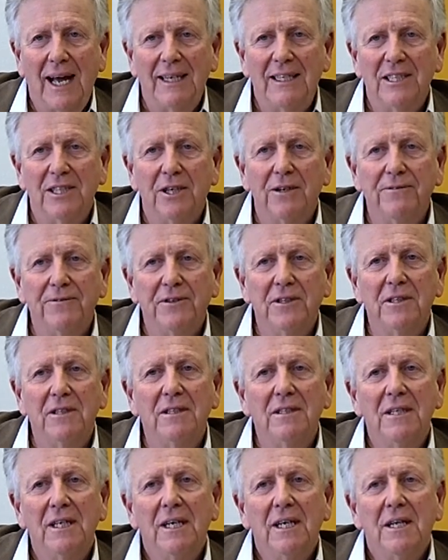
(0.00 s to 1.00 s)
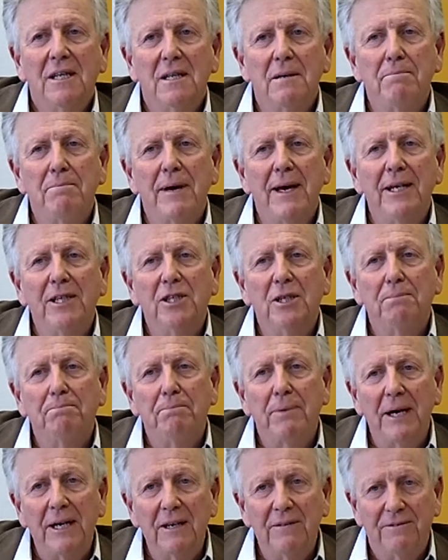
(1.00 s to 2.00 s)
And it's often the major
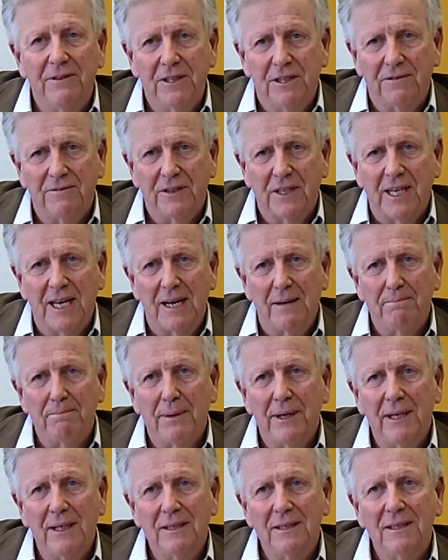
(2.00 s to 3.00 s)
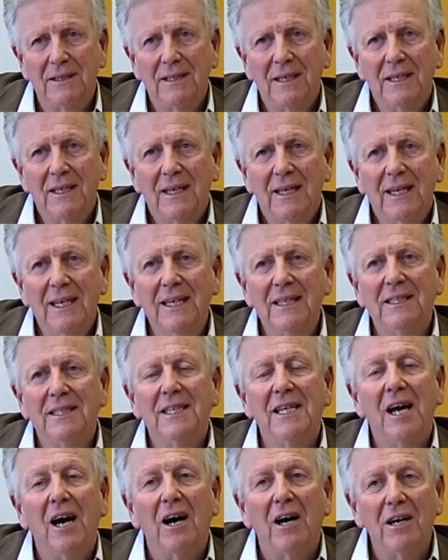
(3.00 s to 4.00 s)
benefit of a campaign is
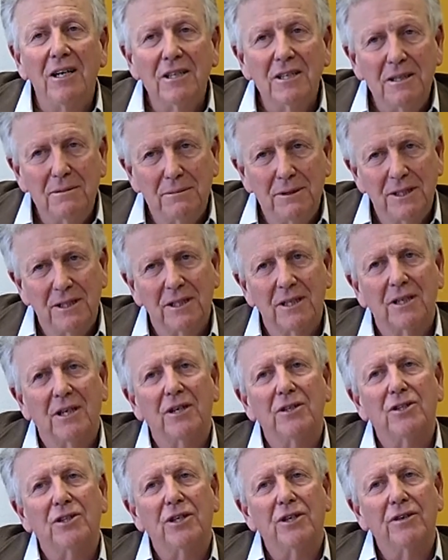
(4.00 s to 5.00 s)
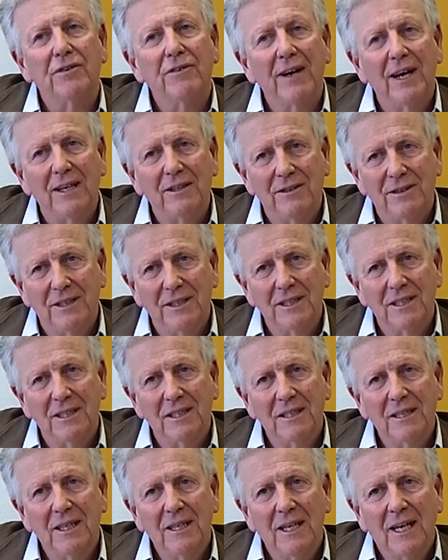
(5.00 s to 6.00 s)
the argument that goes on around
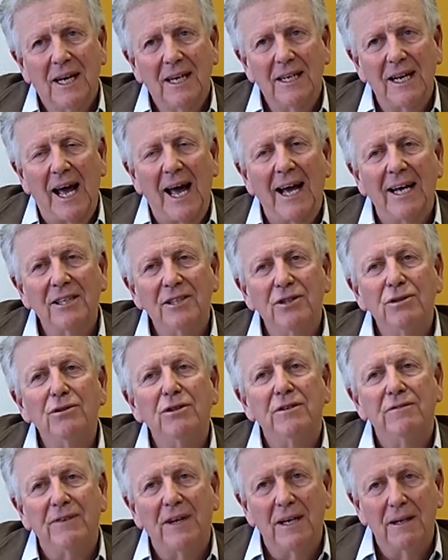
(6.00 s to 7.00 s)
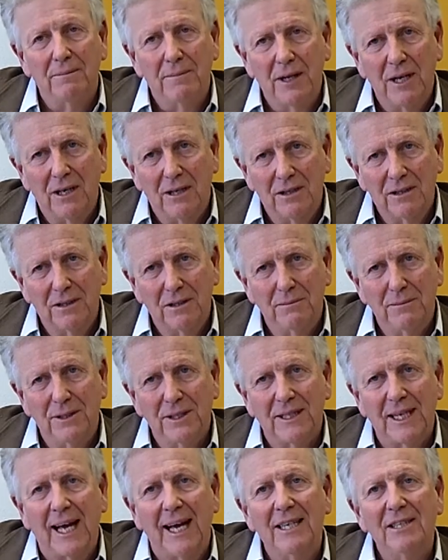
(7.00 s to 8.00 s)
it. And as you develop the
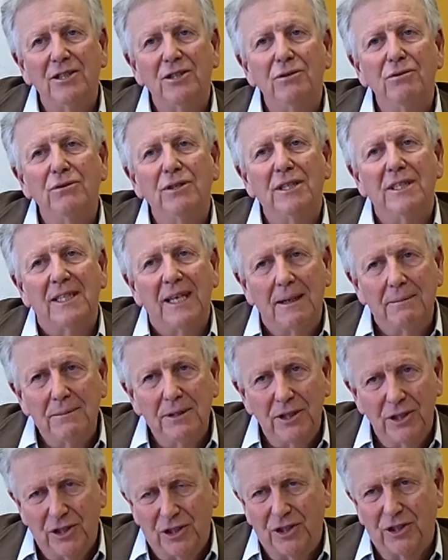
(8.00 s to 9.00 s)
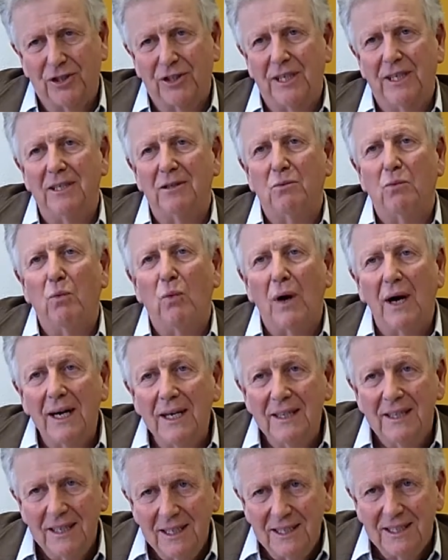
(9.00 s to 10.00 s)
arguments, as you demonstrate
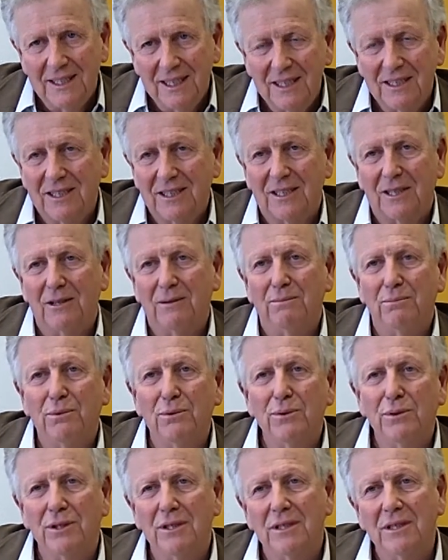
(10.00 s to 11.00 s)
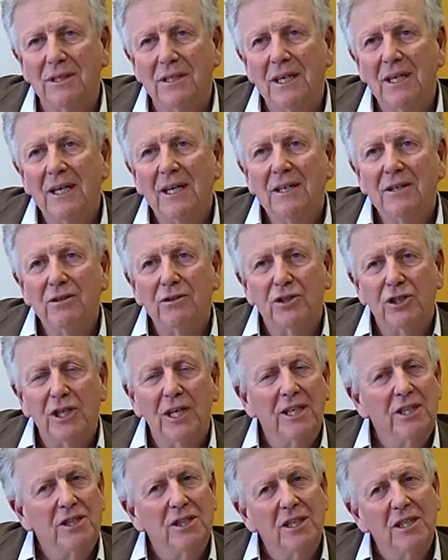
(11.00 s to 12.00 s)
why these things are so important, you're
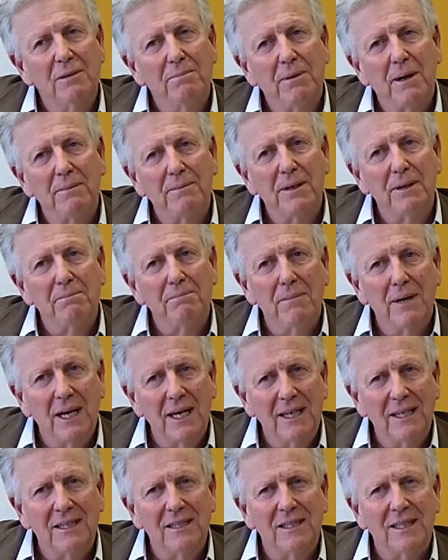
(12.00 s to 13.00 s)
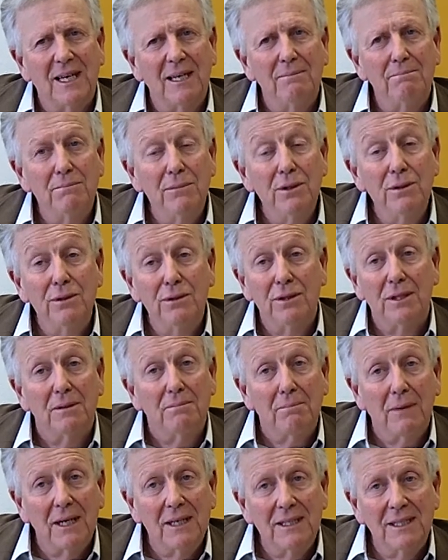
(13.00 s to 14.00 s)
changing the public mind and mood
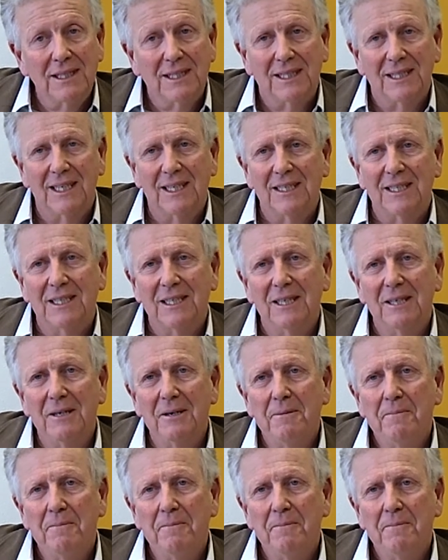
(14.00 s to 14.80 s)
and mindset.